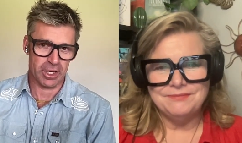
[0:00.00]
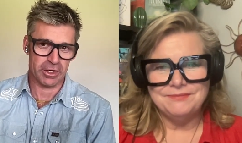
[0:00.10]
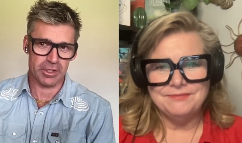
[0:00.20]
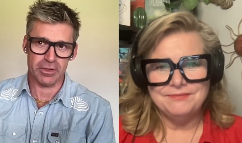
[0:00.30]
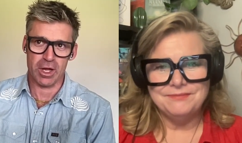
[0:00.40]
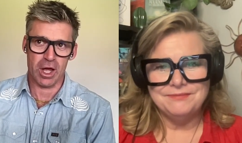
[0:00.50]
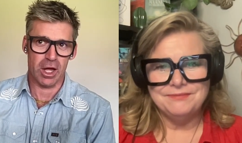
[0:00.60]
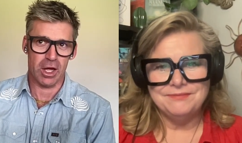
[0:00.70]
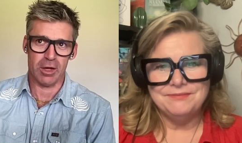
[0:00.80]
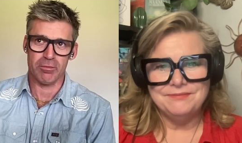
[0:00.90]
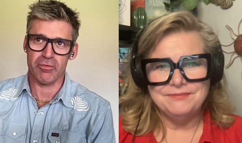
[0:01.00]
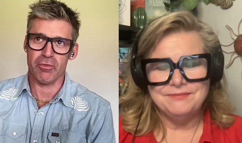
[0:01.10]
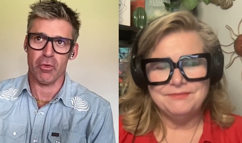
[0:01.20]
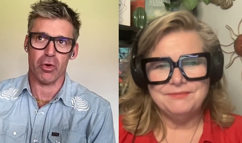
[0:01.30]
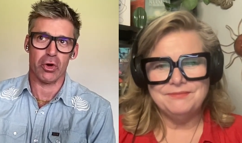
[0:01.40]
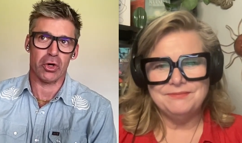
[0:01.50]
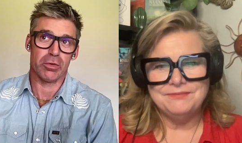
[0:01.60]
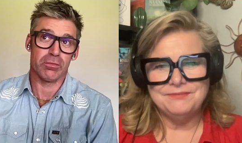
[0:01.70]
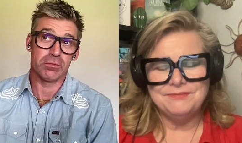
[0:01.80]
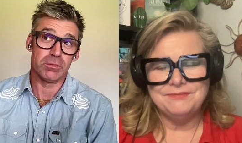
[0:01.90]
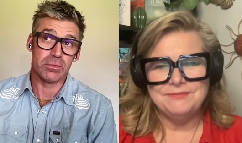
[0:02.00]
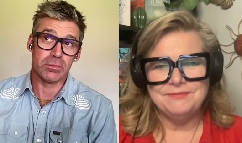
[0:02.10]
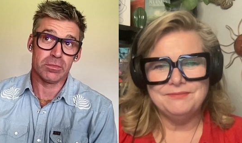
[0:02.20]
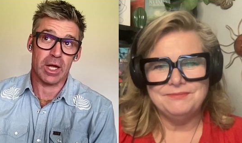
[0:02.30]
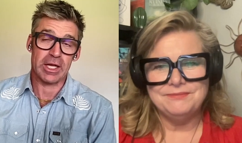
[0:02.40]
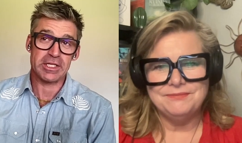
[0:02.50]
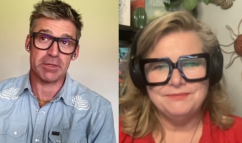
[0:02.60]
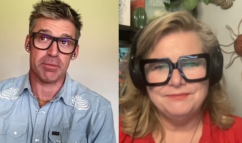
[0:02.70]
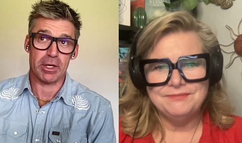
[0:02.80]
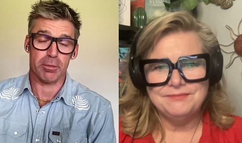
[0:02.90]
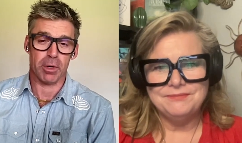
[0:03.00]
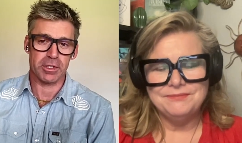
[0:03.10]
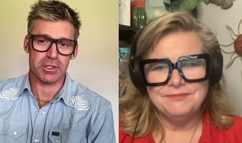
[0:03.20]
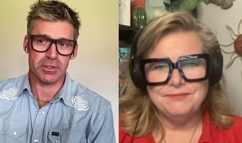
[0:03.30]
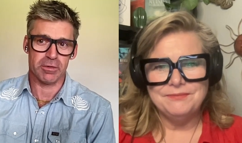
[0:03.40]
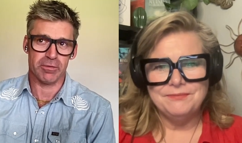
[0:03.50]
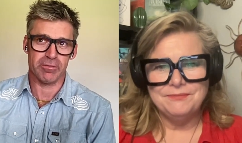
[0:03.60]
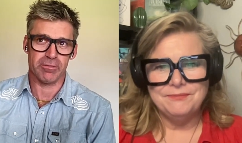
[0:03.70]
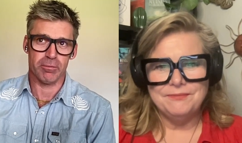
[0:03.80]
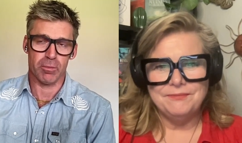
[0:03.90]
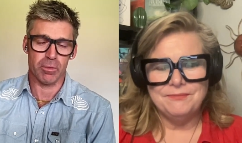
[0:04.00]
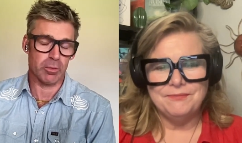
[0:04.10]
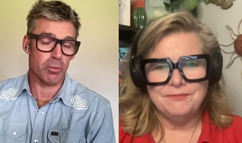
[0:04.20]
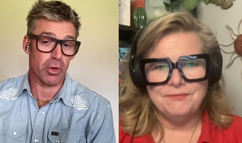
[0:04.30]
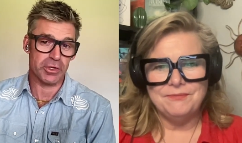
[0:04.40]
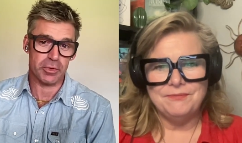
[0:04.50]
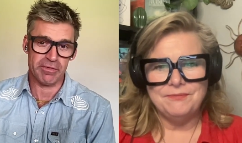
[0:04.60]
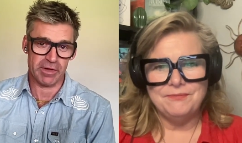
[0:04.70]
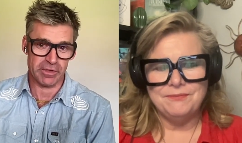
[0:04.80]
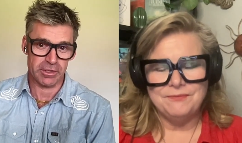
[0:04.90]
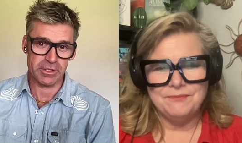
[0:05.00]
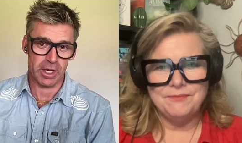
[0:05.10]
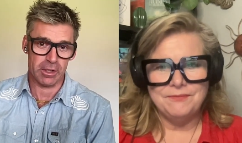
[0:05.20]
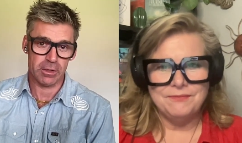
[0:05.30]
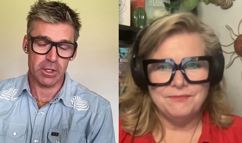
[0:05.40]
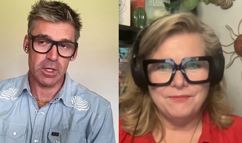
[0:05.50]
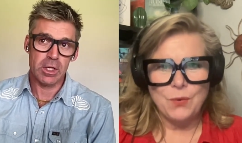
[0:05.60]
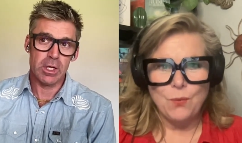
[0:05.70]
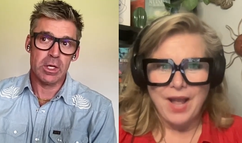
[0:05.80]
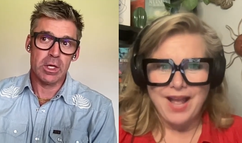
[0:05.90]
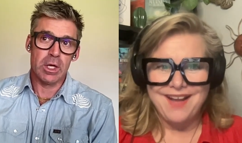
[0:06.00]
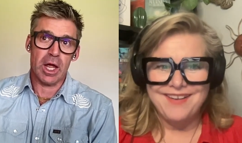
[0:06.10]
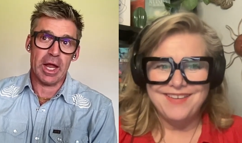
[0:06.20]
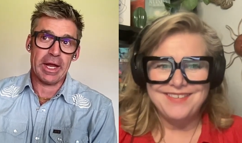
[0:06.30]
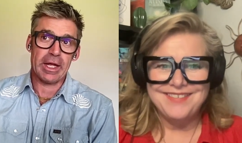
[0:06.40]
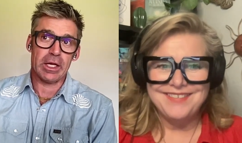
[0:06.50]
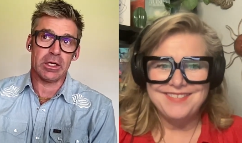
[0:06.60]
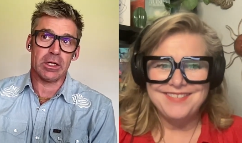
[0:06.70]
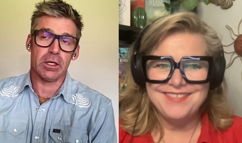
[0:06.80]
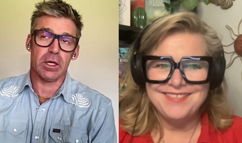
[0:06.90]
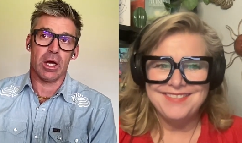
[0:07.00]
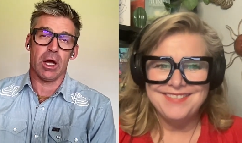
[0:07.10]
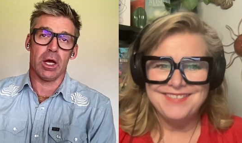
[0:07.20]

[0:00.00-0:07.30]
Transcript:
Speaker 1: continent, for I guess the better part of a little more than 25 years now. And